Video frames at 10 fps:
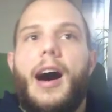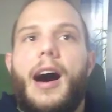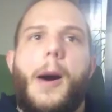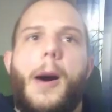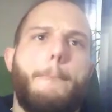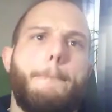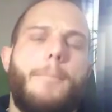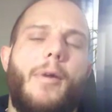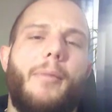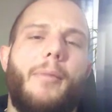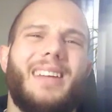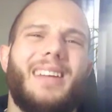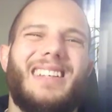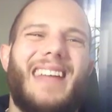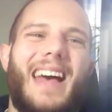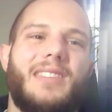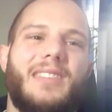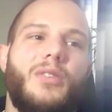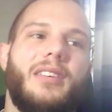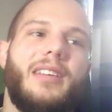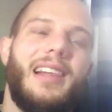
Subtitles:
but it has